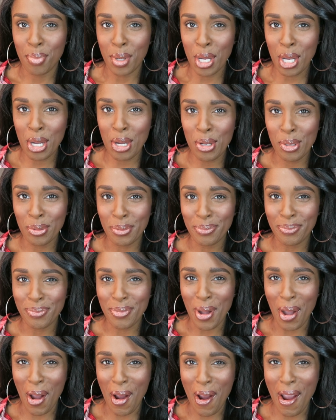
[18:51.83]
Boom,
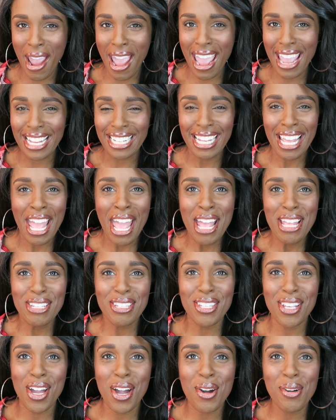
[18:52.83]
all right.
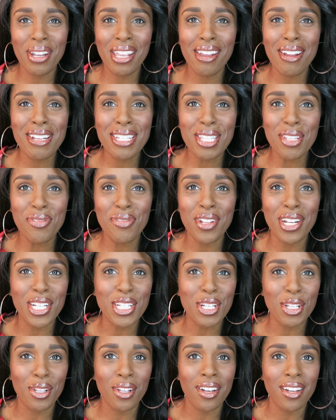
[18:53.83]
So here's the
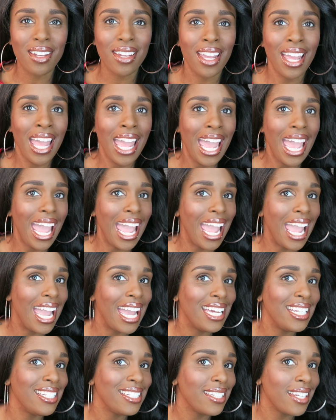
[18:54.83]
finished look,
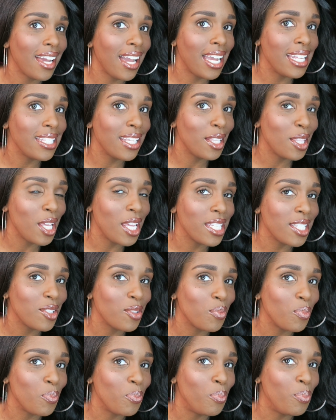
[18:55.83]
and uh, I did
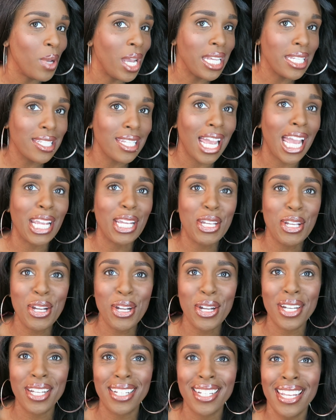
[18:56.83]
as best I
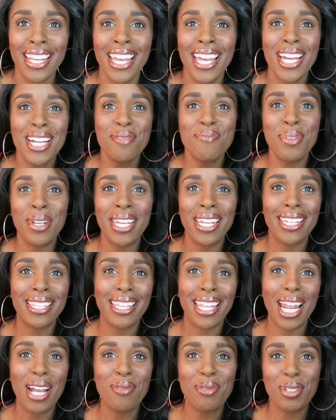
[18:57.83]
could, being
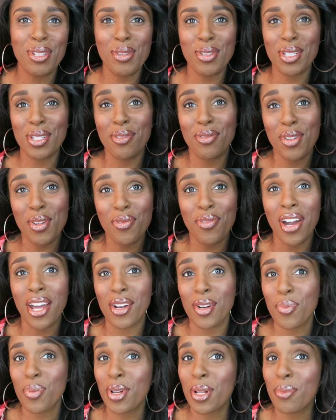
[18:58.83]
that I was using the
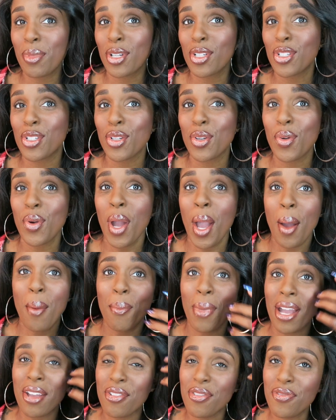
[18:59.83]
viewfinder to pretty much do
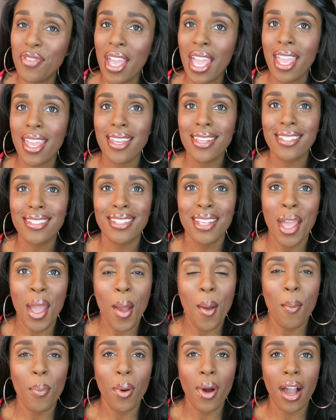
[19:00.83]
my face,
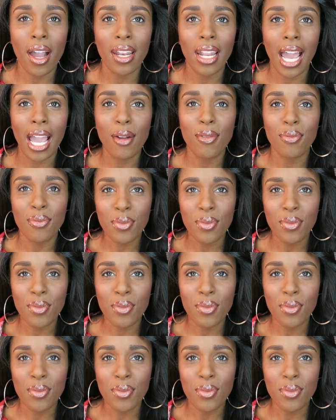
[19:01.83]
but I